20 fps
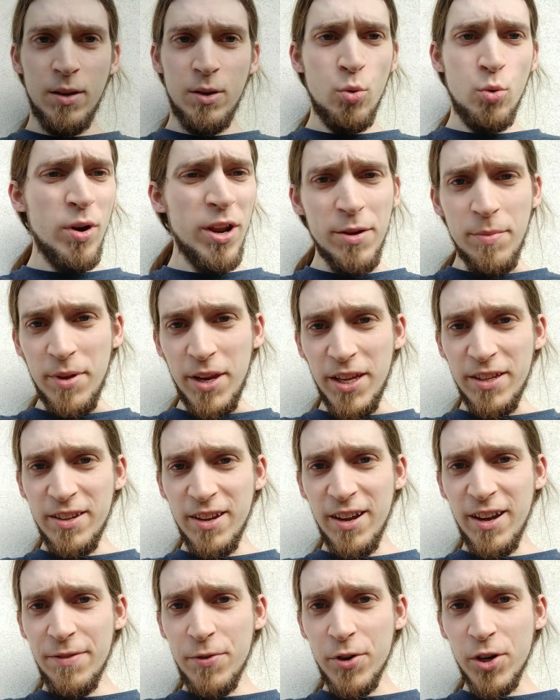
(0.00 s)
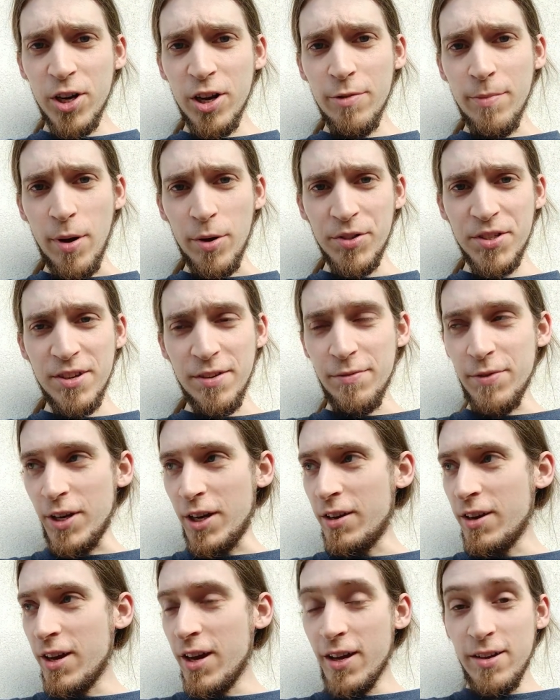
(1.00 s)
Wait a minute, I forgot about something.
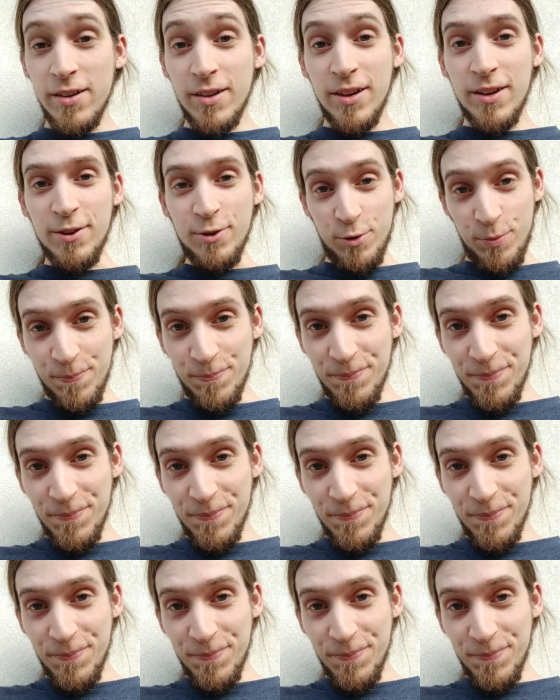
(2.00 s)
Oh,